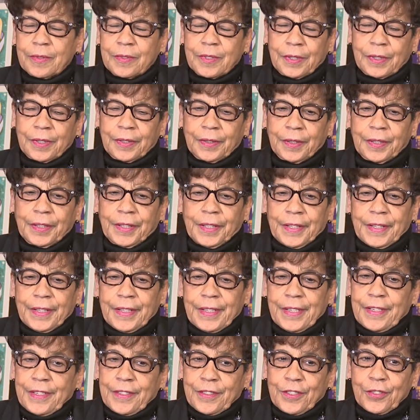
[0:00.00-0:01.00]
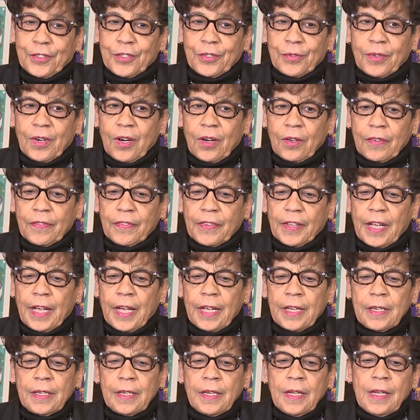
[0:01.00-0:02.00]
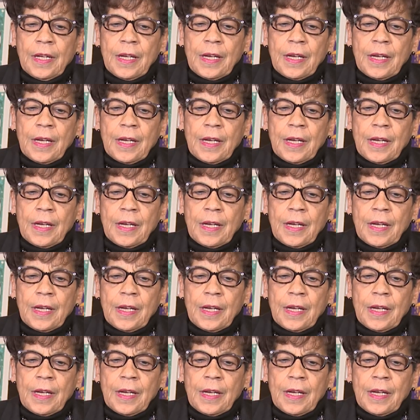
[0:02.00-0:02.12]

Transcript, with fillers: to, to do all of that.